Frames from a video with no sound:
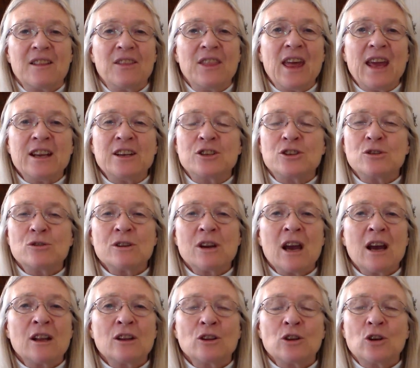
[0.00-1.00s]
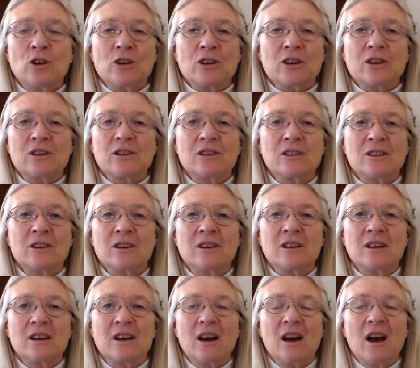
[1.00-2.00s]
They do not look
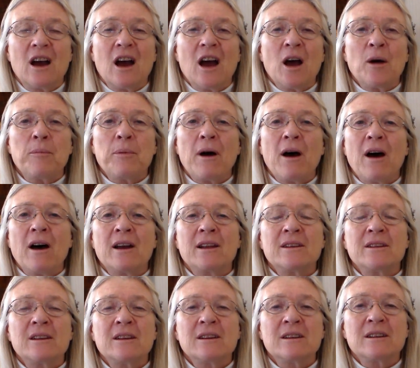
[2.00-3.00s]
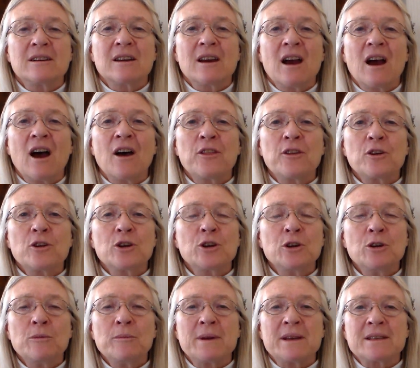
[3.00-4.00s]
upon other
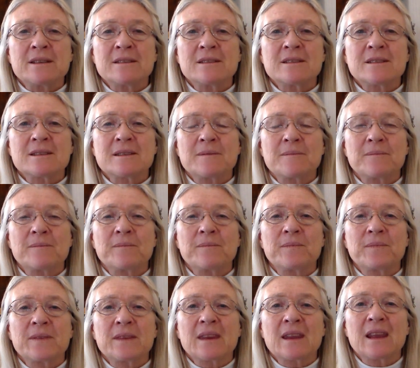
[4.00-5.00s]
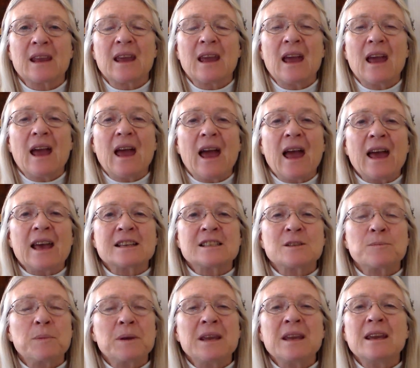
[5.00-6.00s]
humans
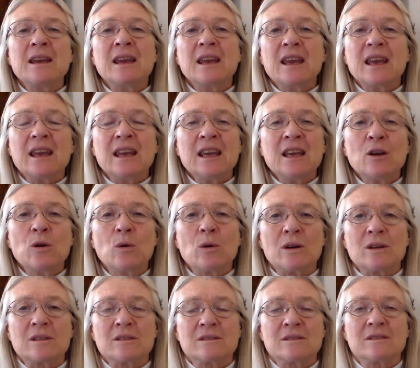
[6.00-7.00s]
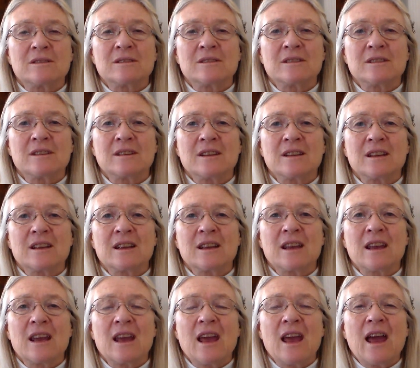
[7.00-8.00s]
as being equal,
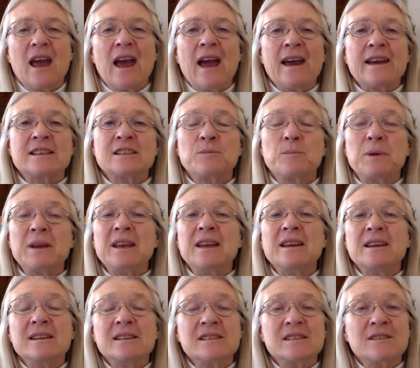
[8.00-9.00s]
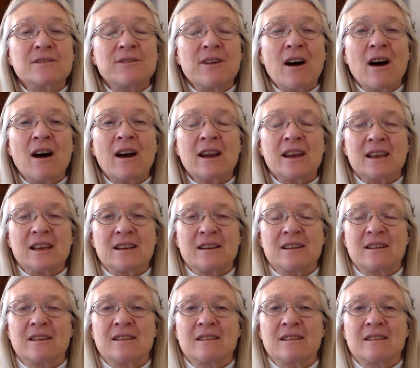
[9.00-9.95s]
as being divine,